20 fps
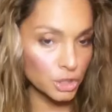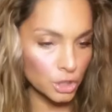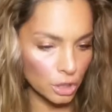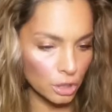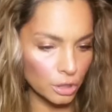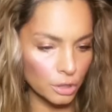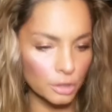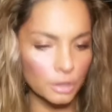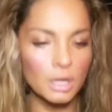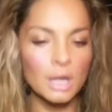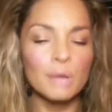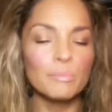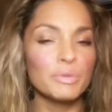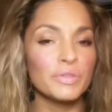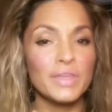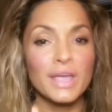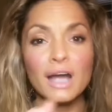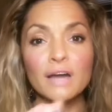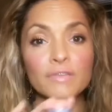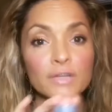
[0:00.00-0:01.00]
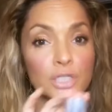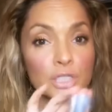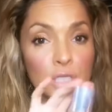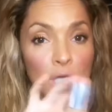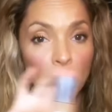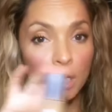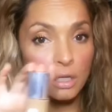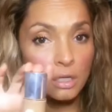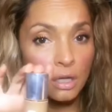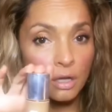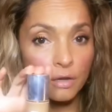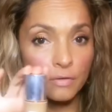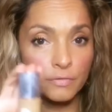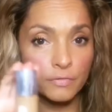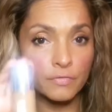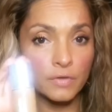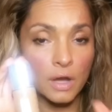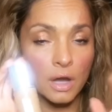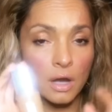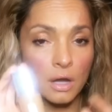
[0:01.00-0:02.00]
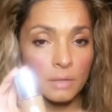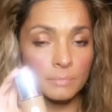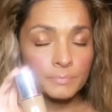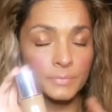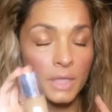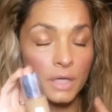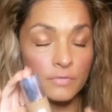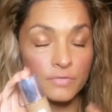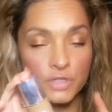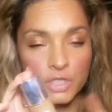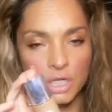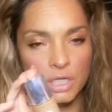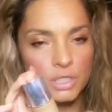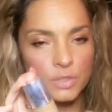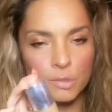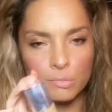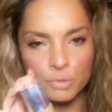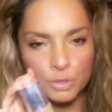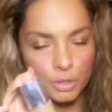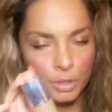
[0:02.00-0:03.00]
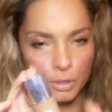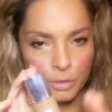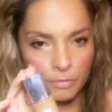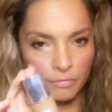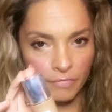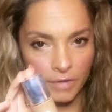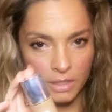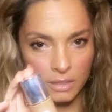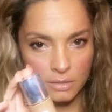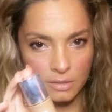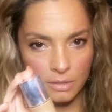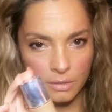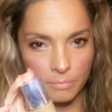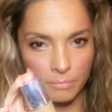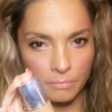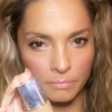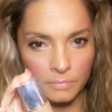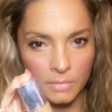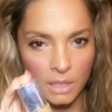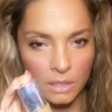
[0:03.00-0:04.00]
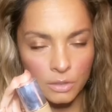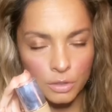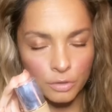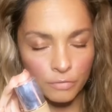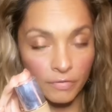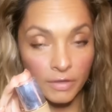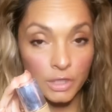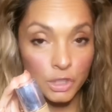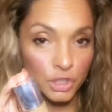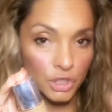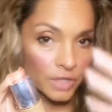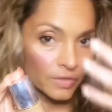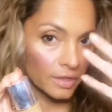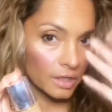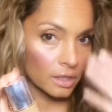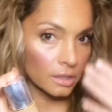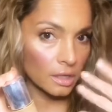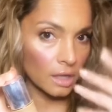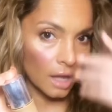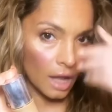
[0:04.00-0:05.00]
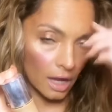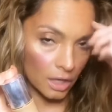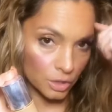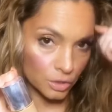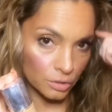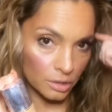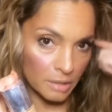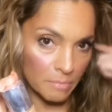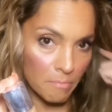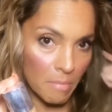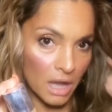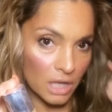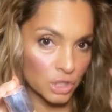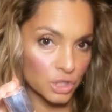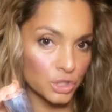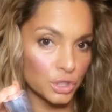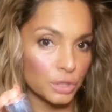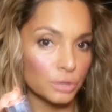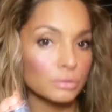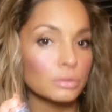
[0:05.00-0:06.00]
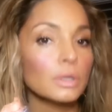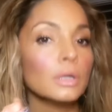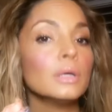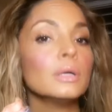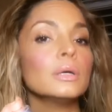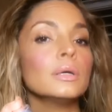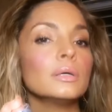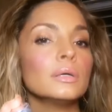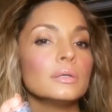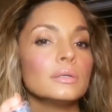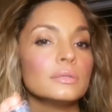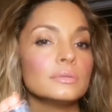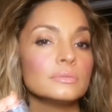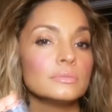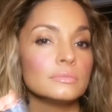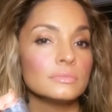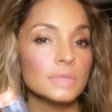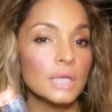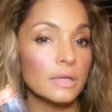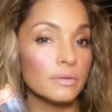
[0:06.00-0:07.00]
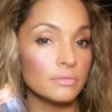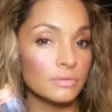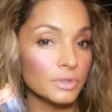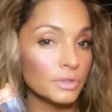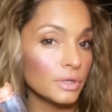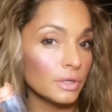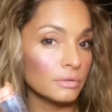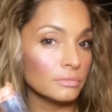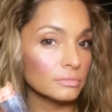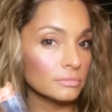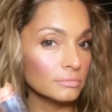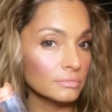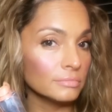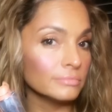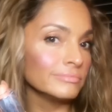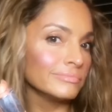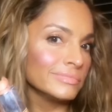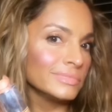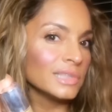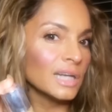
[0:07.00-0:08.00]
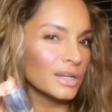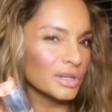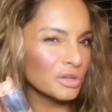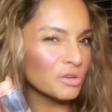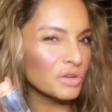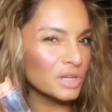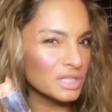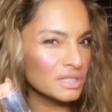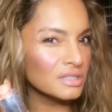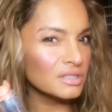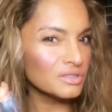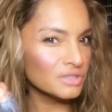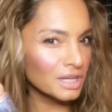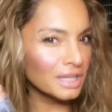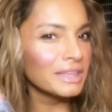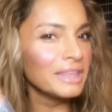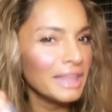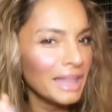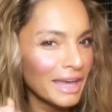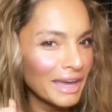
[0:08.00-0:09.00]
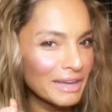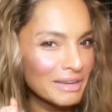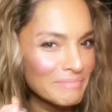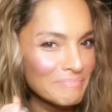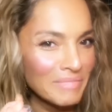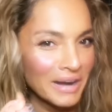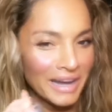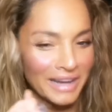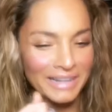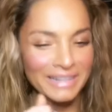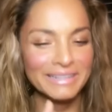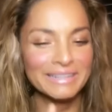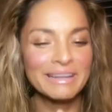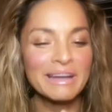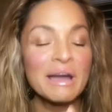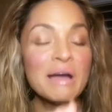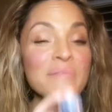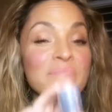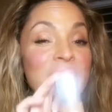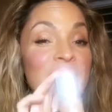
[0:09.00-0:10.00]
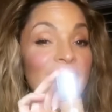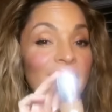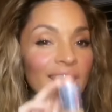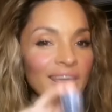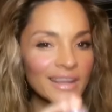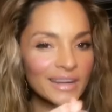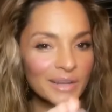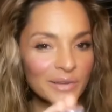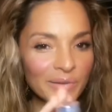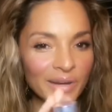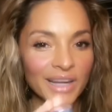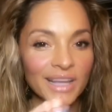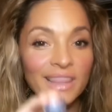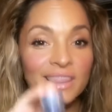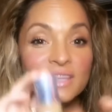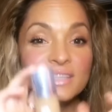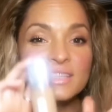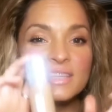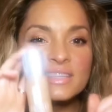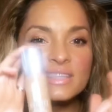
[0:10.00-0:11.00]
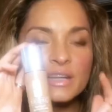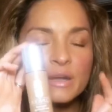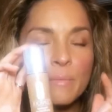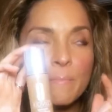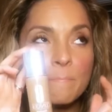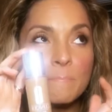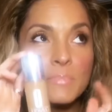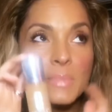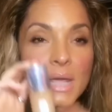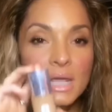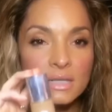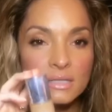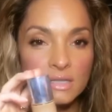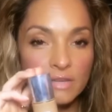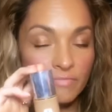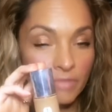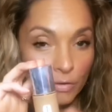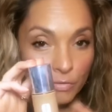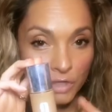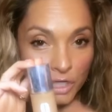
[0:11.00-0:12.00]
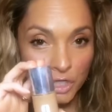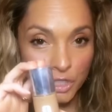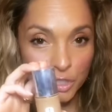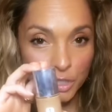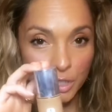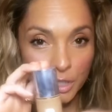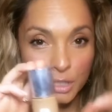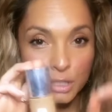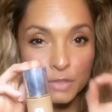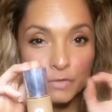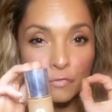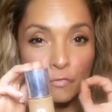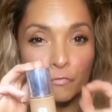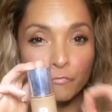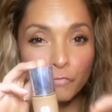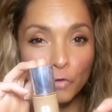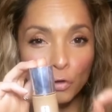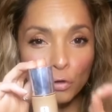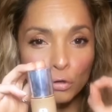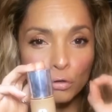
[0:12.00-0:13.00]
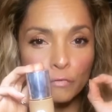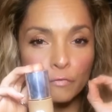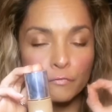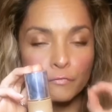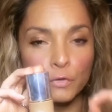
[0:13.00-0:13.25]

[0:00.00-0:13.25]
darker, but they have a ton of shades, so I'm sure you'll find a shade that'll actually match you. And you know, not a crazy shade like mine. But anyway, this is an amazing foundation. It is full